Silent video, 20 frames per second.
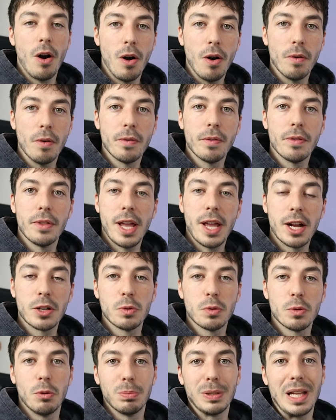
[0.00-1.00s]
of the
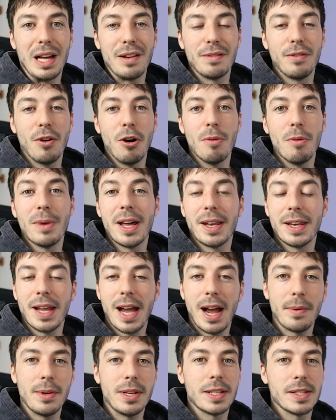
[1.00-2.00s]
actual platform and
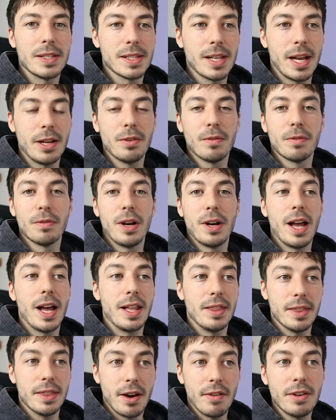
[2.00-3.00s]
how you can sign up for it,
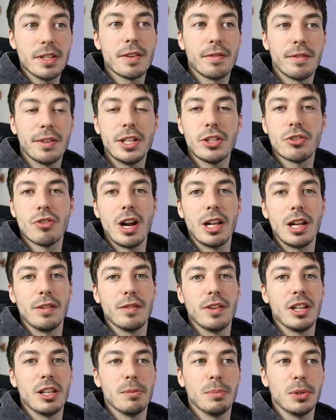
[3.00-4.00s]
and there is a free trial
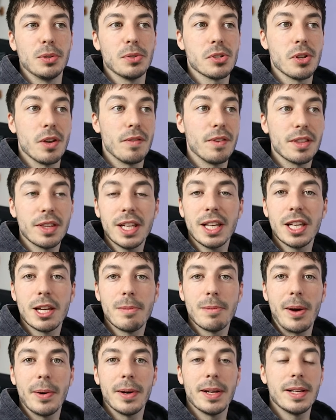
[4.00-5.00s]
available, so if you're thinking
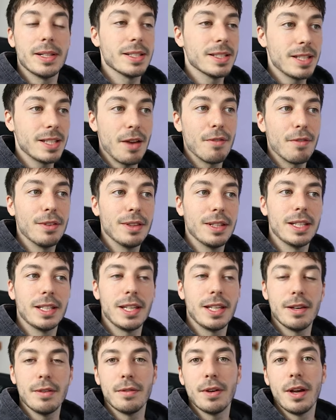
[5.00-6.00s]
about it, definitely
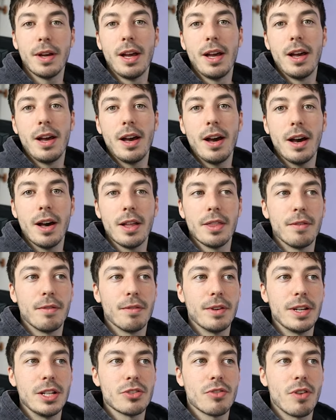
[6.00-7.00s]
give the
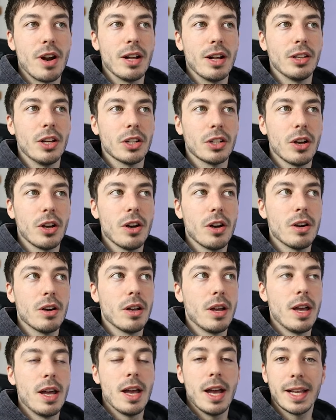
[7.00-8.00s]
free trial a go.
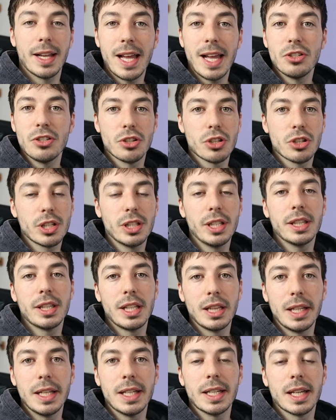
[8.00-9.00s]
Again, just click
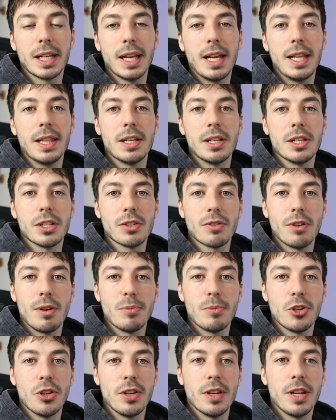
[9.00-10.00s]
the link in the
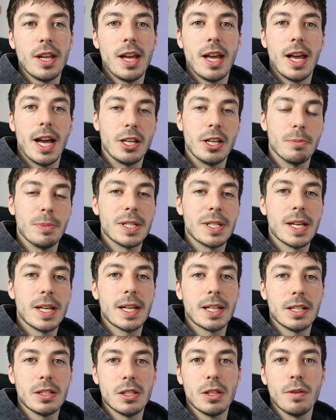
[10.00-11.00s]
description and you'll be
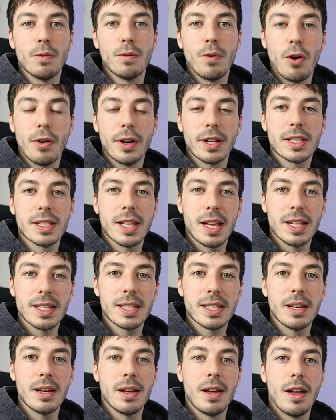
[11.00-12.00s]
taken to the
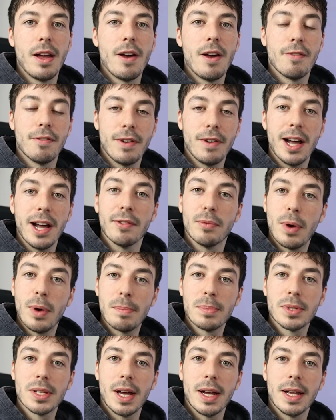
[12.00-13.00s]
ForexTester 5
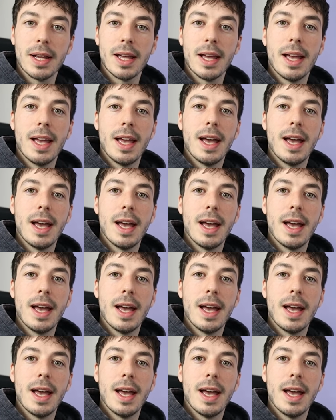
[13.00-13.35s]
website,